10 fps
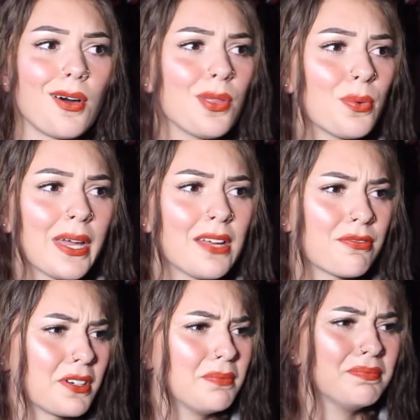all the way
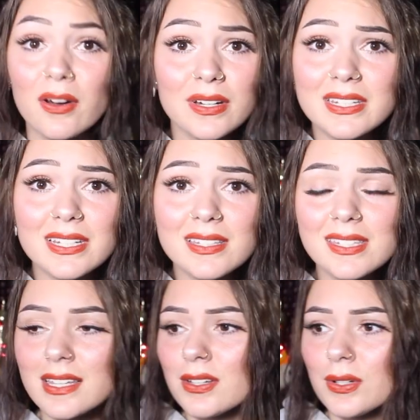from parenting
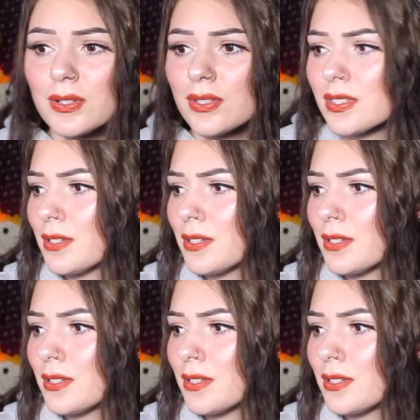skills